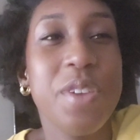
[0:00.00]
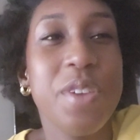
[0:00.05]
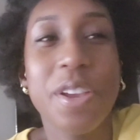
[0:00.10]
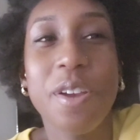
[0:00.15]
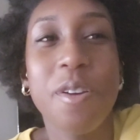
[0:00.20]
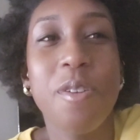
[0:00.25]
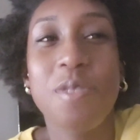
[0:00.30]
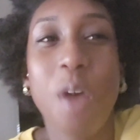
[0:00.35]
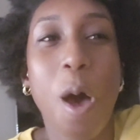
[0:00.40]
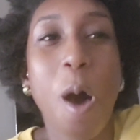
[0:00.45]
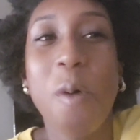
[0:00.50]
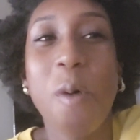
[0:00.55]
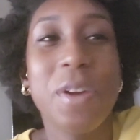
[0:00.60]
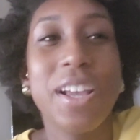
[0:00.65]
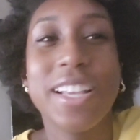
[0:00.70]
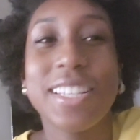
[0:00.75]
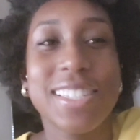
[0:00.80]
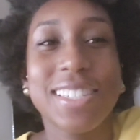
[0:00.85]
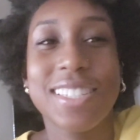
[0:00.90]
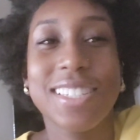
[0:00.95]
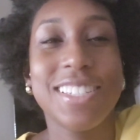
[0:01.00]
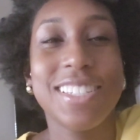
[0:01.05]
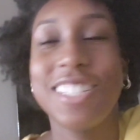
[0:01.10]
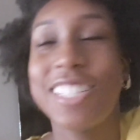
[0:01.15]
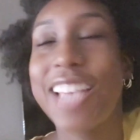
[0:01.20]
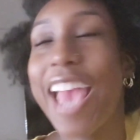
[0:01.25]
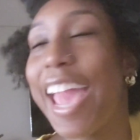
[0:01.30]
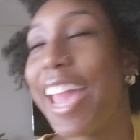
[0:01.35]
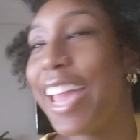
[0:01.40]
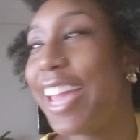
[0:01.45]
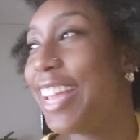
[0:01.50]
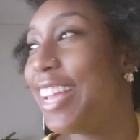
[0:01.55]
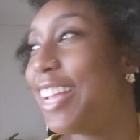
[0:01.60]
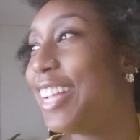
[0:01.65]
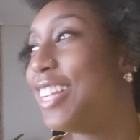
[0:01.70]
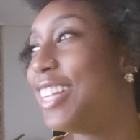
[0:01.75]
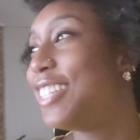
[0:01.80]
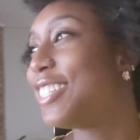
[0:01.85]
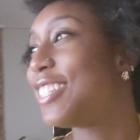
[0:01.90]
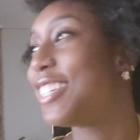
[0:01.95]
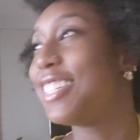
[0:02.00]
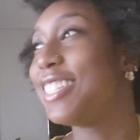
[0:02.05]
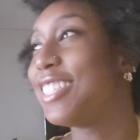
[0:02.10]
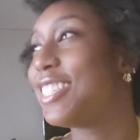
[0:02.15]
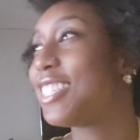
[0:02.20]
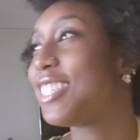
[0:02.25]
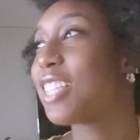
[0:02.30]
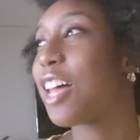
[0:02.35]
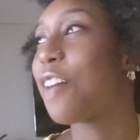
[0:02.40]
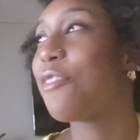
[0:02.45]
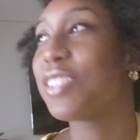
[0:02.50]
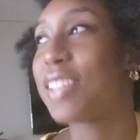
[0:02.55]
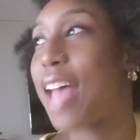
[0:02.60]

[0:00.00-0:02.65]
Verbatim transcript: year is always change and stuff